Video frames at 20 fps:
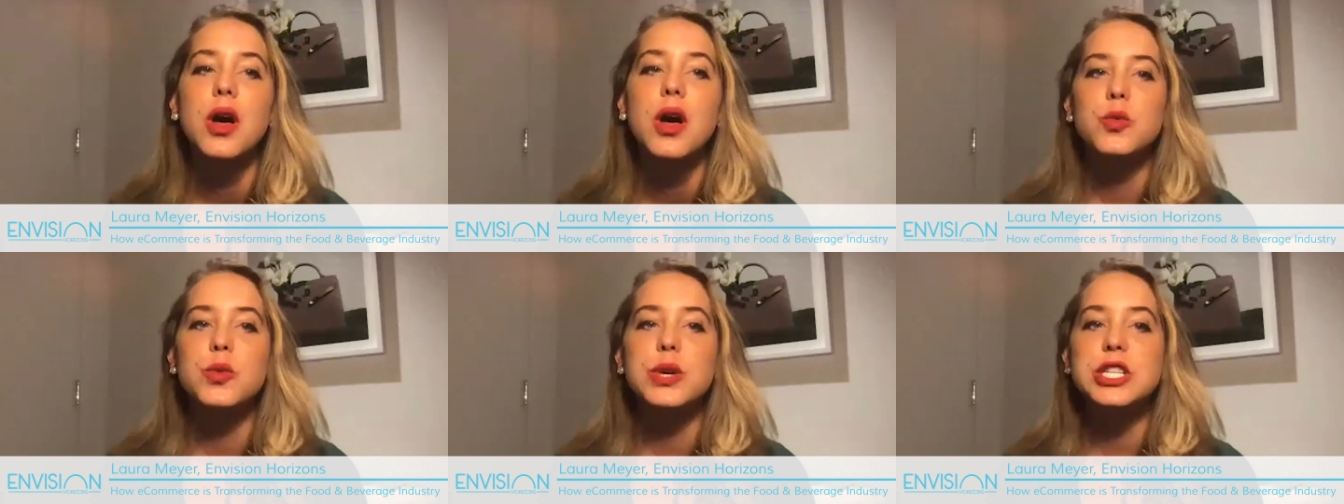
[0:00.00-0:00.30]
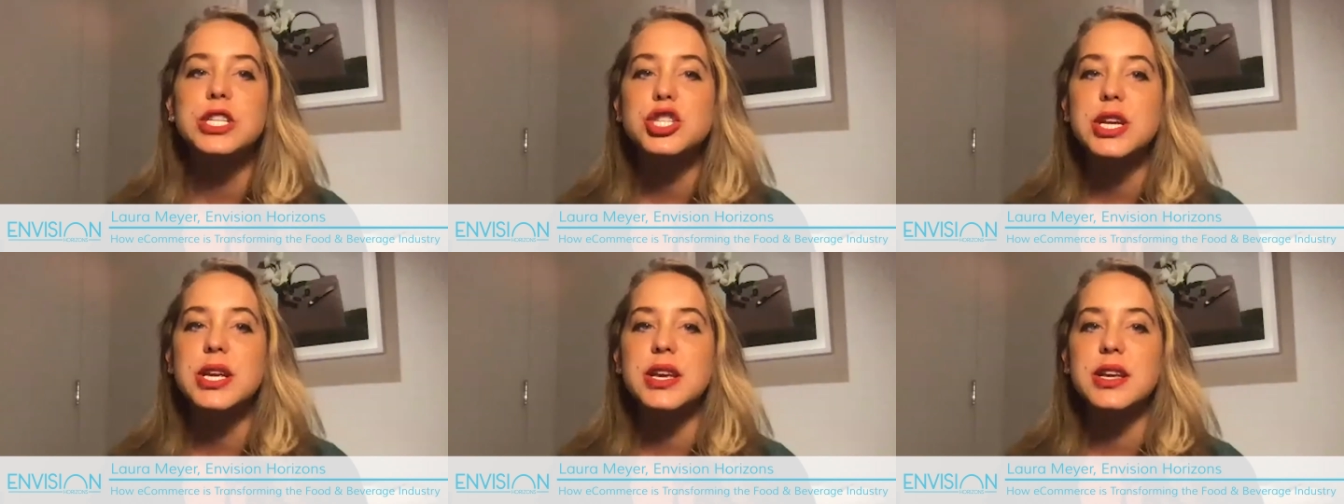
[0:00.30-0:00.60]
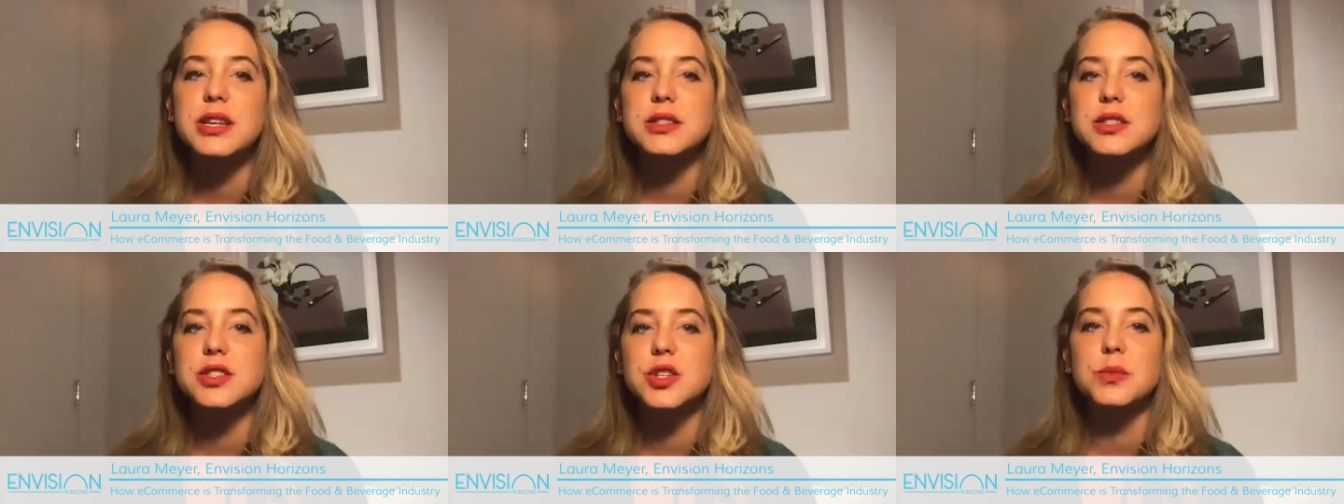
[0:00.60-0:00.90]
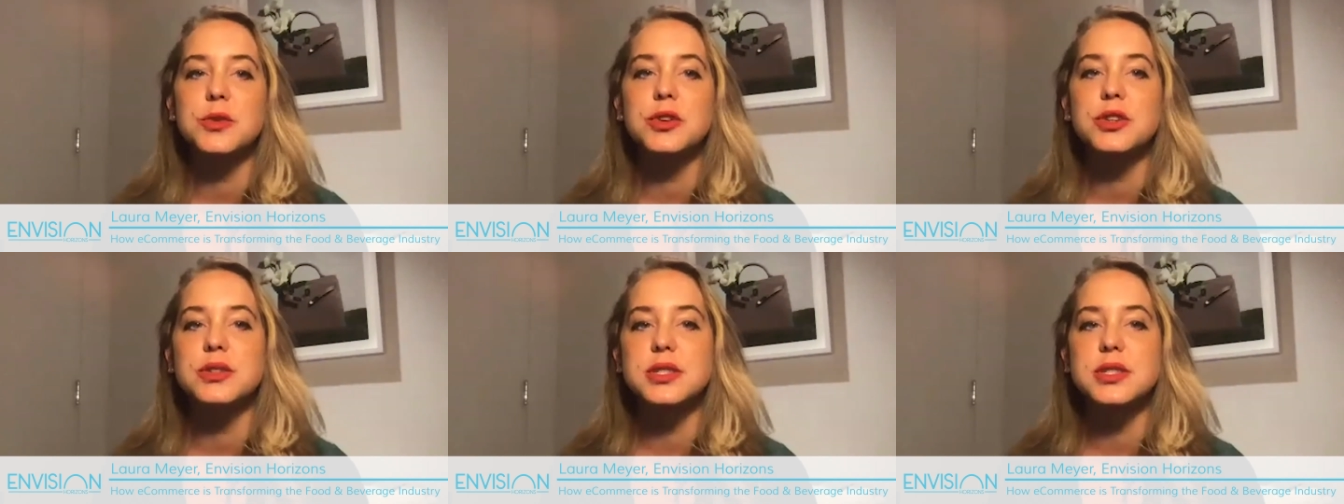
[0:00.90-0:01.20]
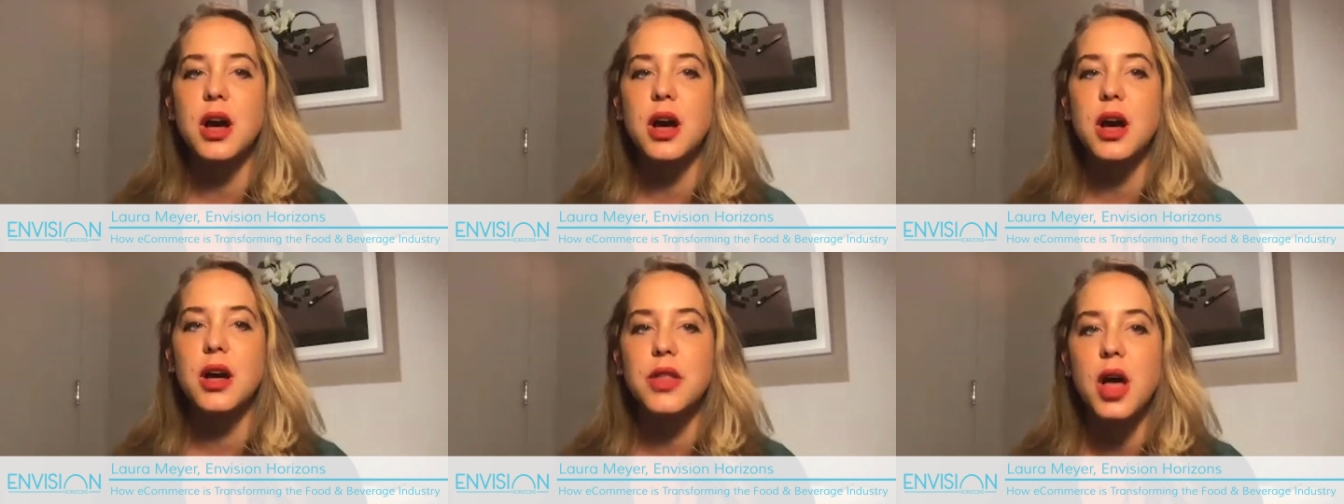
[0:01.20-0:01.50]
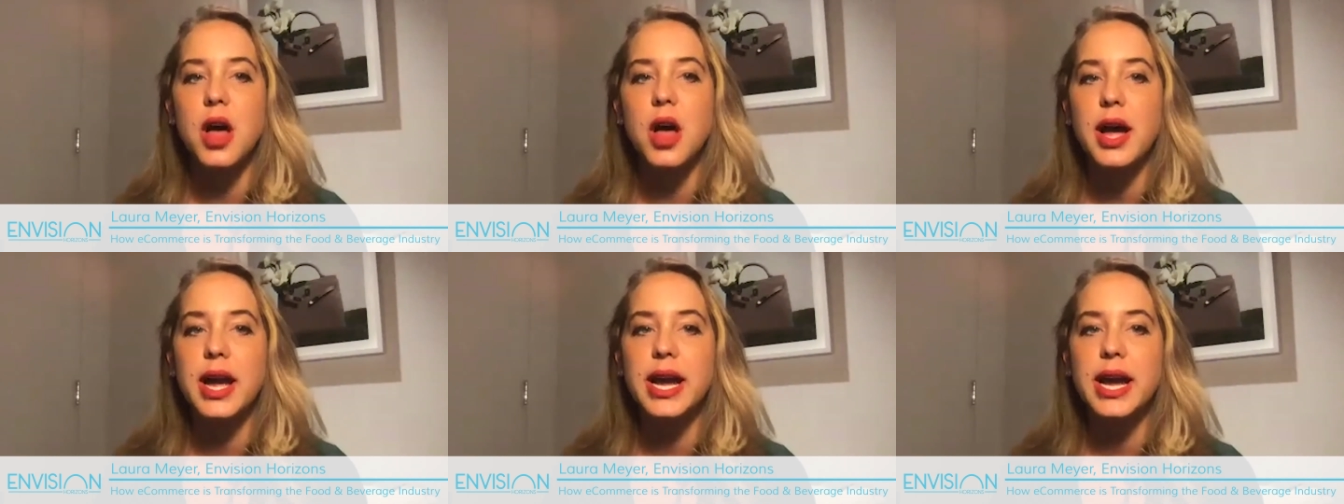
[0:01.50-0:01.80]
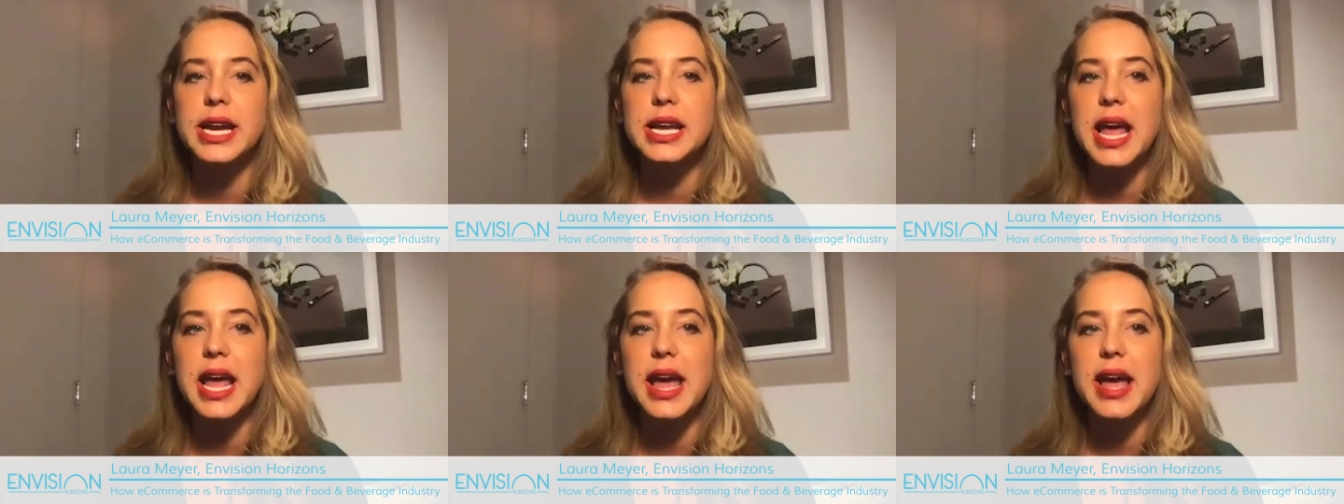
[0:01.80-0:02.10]
reaching consumers
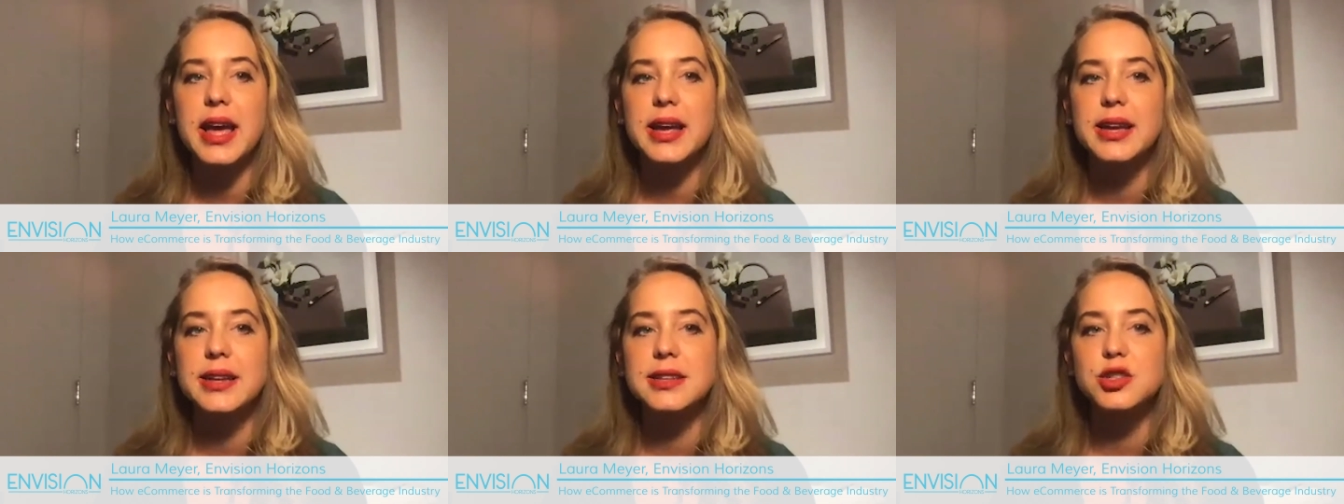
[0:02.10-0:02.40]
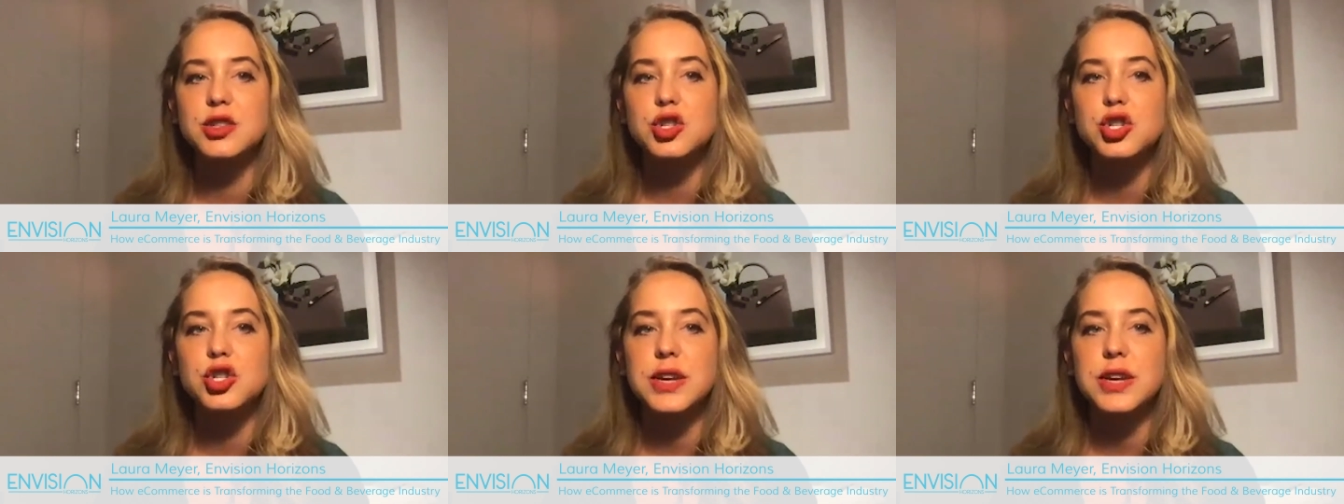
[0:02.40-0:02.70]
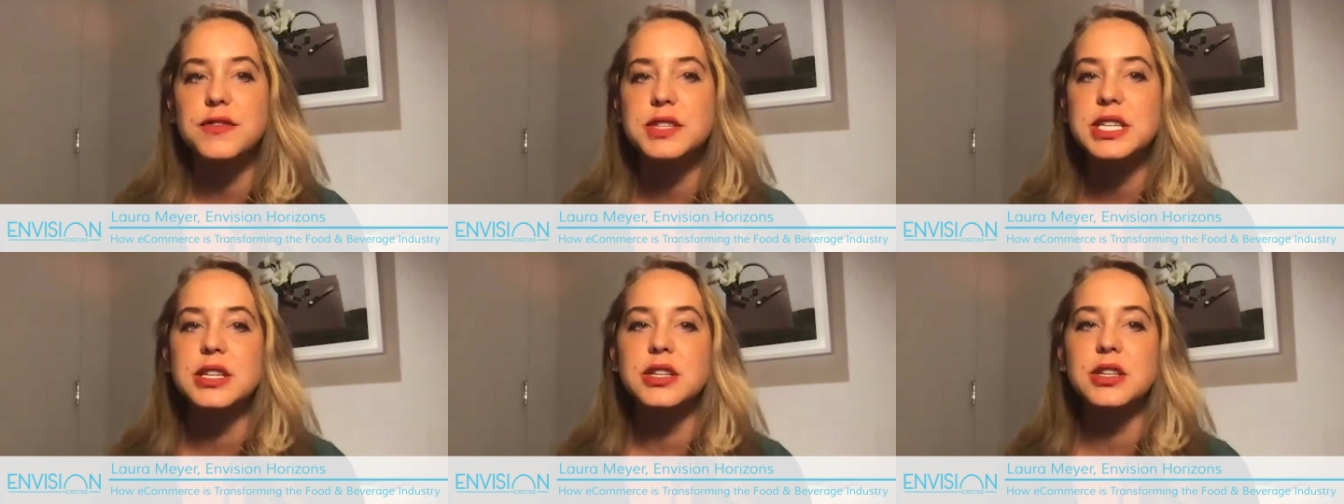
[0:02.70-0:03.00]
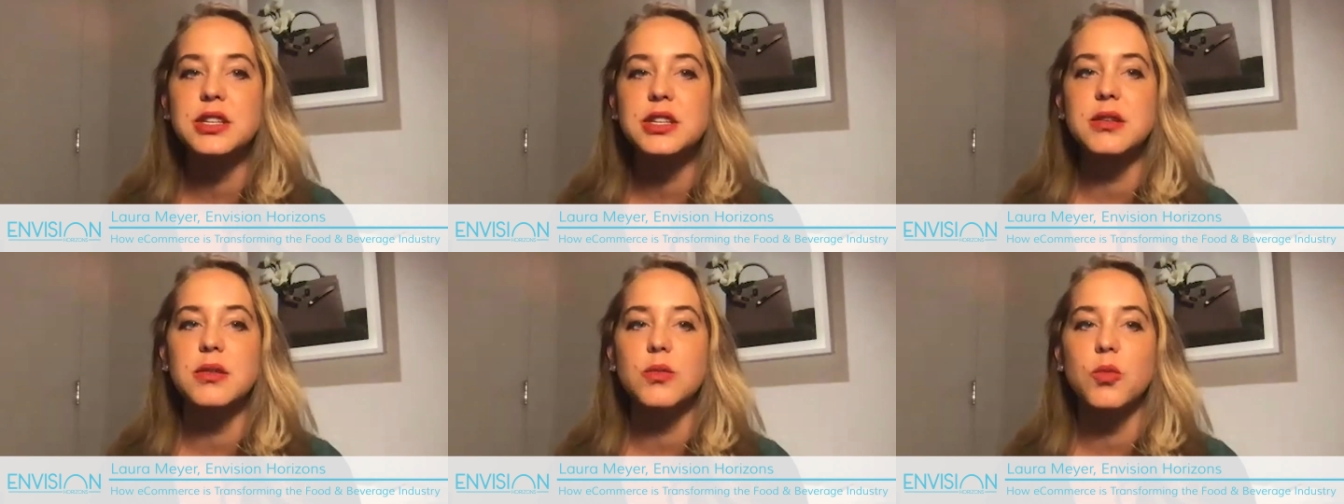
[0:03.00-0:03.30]
online and shifting,